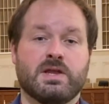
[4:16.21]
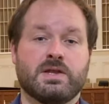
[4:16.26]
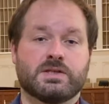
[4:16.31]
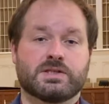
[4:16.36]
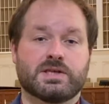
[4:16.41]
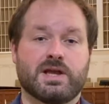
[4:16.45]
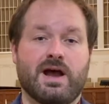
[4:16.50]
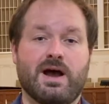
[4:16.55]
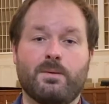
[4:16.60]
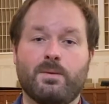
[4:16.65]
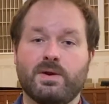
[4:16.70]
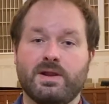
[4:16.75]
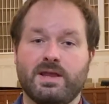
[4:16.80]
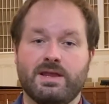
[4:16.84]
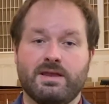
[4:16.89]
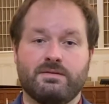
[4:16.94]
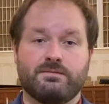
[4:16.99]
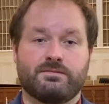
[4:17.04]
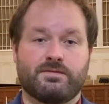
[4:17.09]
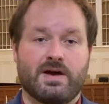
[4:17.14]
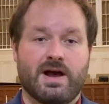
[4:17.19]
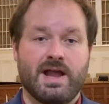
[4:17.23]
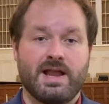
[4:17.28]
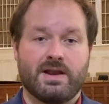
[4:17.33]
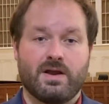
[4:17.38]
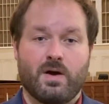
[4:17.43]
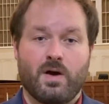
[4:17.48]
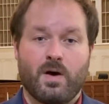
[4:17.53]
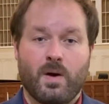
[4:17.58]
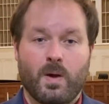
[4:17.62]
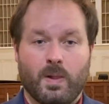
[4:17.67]
So I want to
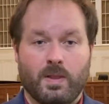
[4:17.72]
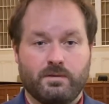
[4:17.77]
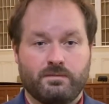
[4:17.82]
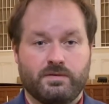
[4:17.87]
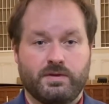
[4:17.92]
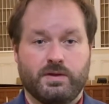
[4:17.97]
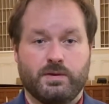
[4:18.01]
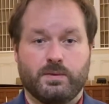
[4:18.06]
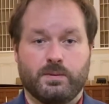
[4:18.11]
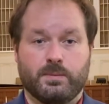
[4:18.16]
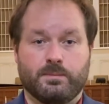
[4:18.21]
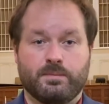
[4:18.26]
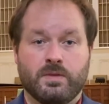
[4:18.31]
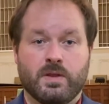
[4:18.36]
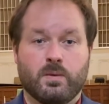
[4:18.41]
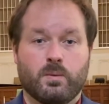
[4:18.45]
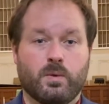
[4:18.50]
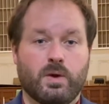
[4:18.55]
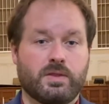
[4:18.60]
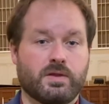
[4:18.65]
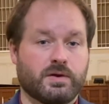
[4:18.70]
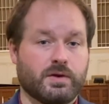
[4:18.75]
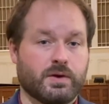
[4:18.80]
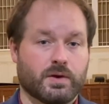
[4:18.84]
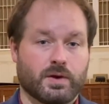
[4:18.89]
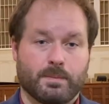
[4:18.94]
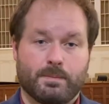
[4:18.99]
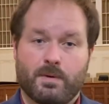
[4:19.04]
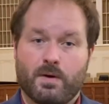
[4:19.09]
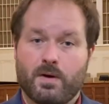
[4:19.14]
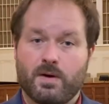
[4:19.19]
invite all of you, whether
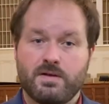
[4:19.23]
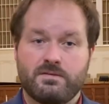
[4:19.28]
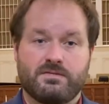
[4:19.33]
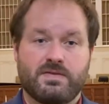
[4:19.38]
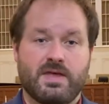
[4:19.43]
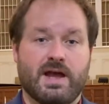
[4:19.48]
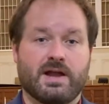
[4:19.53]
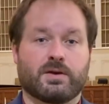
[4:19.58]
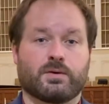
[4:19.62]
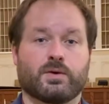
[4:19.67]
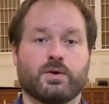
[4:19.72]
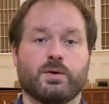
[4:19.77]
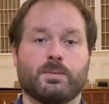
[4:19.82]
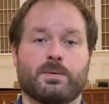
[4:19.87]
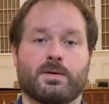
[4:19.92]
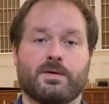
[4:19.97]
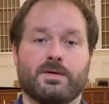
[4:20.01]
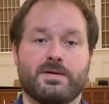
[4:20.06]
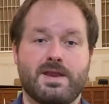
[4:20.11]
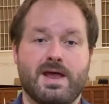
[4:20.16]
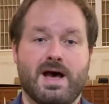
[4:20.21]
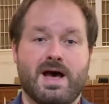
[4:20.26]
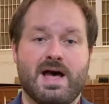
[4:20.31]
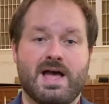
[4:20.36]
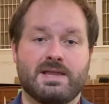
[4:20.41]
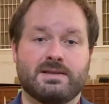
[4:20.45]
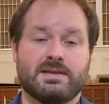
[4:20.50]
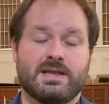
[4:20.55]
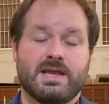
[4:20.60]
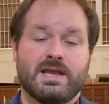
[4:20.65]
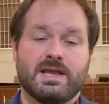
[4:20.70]
you're a part of that group or
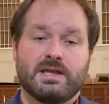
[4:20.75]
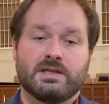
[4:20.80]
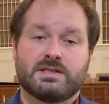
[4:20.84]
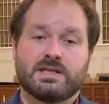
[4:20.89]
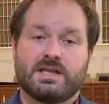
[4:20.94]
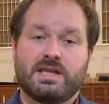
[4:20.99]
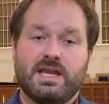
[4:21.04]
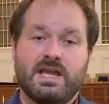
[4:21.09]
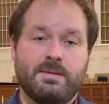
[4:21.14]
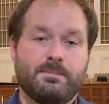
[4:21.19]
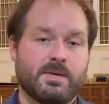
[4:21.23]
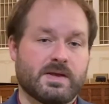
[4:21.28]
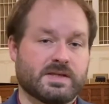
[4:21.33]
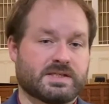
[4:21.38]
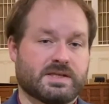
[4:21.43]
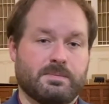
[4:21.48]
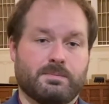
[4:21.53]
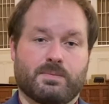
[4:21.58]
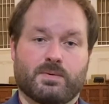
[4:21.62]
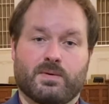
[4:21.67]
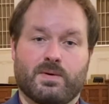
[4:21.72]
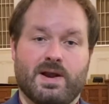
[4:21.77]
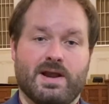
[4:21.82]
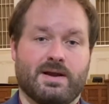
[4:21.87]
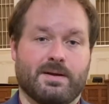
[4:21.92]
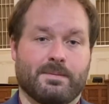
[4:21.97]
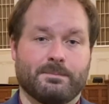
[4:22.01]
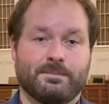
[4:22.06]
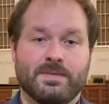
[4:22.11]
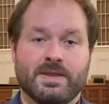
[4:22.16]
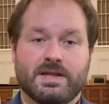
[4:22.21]
not, to keep us in
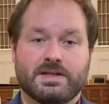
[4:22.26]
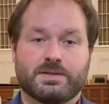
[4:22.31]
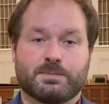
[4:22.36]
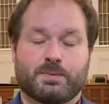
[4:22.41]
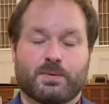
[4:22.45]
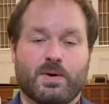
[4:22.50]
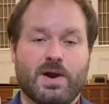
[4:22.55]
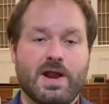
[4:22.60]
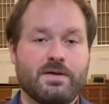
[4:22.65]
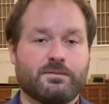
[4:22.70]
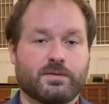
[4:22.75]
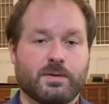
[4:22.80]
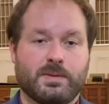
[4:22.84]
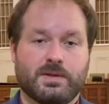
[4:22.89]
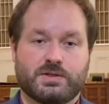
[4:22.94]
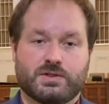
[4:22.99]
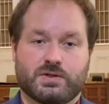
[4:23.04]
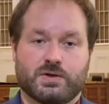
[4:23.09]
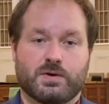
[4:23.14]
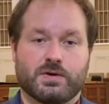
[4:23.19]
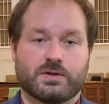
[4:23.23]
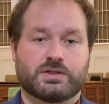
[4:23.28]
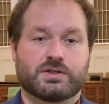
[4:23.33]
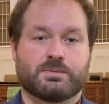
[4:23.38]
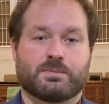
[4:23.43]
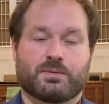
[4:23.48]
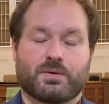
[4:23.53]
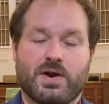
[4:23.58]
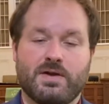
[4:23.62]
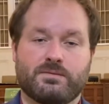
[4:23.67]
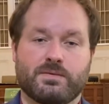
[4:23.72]
prayer, to pray for the church, to
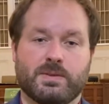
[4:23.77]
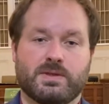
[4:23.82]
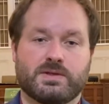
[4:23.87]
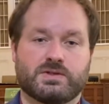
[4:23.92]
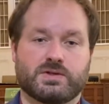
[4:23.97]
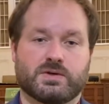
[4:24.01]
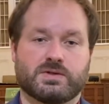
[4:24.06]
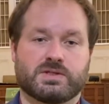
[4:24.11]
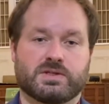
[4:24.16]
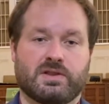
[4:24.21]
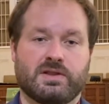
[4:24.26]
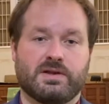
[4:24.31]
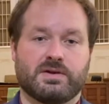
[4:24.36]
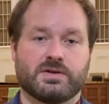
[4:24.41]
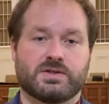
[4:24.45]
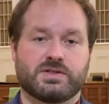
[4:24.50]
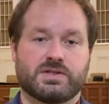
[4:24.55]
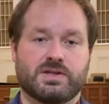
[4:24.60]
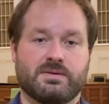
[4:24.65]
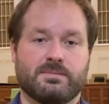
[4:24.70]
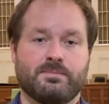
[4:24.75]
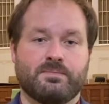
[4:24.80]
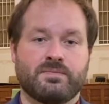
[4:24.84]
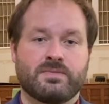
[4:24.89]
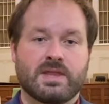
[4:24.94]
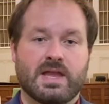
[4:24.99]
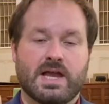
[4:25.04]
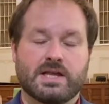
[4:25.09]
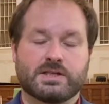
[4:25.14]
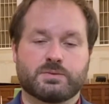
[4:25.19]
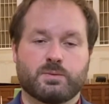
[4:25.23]
pray for the church leadership
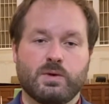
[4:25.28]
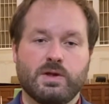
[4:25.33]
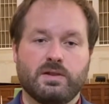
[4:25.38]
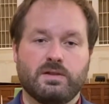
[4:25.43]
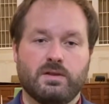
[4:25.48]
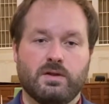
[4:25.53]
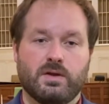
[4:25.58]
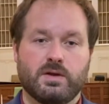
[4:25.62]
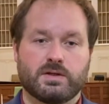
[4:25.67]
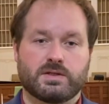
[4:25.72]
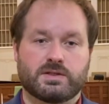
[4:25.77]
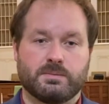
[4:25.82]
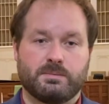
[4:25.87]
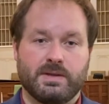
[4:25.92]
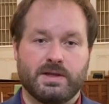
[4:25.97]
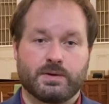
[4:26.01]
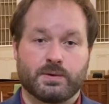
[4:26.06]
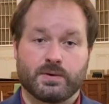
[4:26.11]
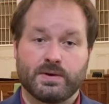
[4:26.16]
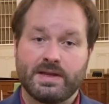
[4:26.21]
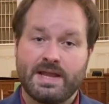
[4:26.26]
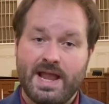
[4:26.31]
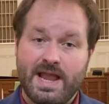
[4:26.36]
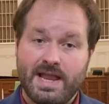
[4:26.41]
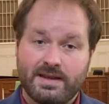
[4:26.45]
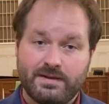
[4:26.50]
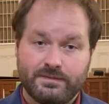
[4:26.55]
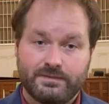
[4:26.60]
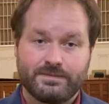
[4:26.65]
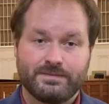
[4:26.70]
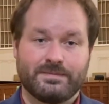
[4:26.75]
as we look to be
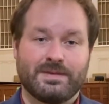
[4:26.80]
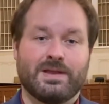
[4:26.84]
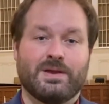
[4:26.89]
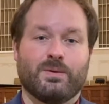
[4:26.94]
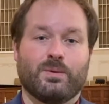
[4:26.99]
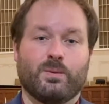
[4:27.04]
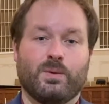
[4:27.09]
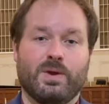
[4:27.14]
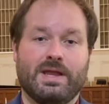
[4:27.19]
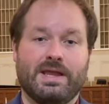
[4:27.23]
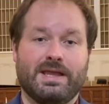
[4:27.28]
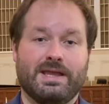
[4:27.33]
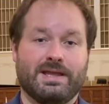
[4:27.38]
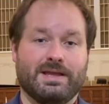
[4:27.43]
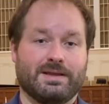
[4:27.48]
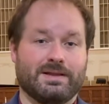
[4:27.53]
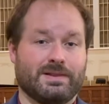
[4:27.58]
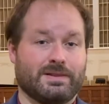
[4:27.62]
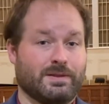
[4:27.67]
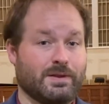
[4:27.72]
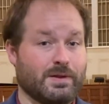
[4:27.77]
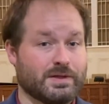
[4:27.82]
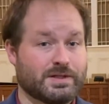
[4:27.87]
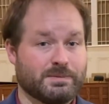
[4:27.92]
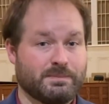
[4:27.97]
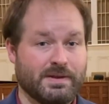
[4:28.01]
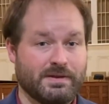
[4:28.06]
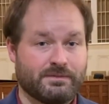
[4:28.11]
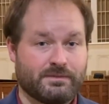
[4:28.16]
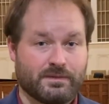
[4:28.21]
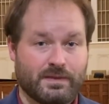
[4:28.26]
creative, we look
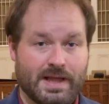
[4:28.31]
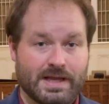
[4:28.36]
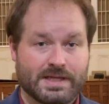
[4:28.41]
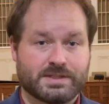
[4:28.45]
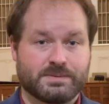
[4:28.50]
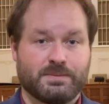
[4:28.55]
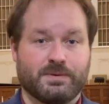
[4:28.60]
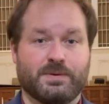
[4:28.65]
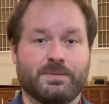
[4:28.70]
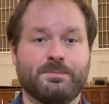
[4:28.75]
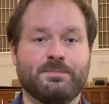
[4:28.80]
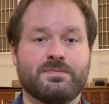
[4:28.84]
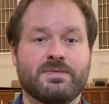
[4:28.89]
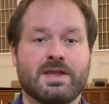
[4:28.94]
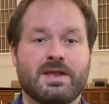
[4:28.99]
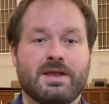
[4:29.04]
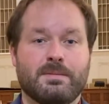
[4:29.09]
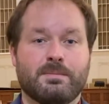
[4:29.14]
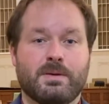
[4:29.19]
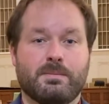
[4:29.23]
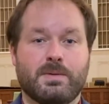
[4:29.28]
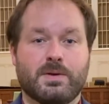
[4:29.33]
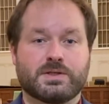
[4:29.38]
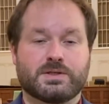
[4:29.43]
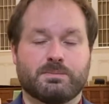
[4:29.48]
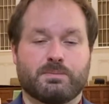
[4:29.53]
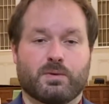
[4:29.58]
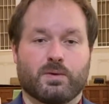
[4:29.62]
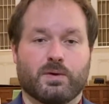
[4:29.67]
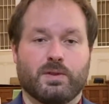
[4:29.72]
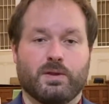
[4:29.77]
to be flexible, but most
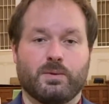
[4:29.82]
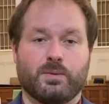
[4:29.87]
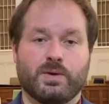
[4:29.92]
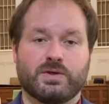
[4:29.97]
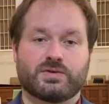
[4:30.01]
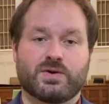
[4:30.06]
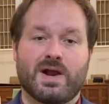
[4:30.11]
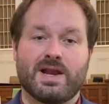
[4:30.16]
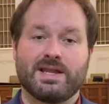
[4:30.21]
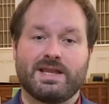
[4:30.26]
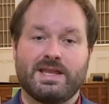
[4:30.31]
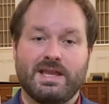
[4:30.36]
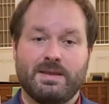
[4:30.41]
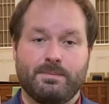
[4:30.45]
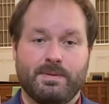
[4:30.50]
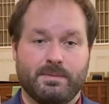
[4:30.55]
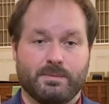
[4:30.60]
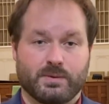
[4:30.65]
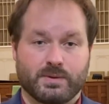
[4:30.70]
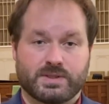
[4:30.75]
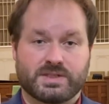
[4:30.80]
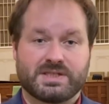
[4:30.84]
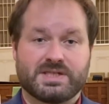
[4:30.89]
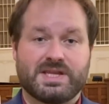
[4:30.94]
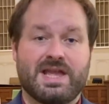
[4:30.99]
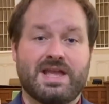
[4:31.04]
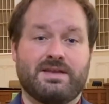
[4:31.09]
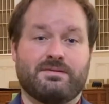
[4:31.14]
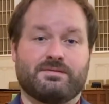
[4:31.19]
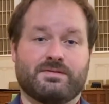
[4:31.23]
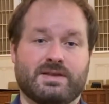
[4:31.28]
importantly, we try to keep people
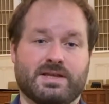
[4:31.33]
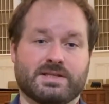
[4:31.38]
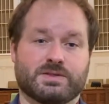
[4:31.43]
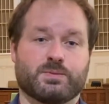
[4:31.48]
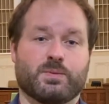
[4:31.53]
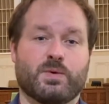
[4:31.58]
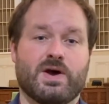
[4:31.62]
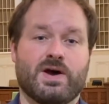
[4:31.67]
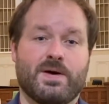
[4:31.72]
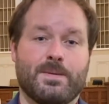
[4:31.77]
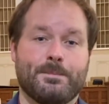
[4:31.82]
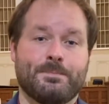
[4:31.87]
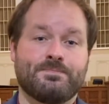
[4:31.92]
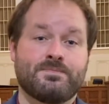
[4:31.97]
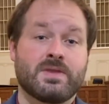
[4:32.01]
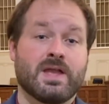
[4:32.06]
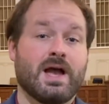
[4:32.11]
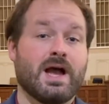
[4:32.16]
safe as well.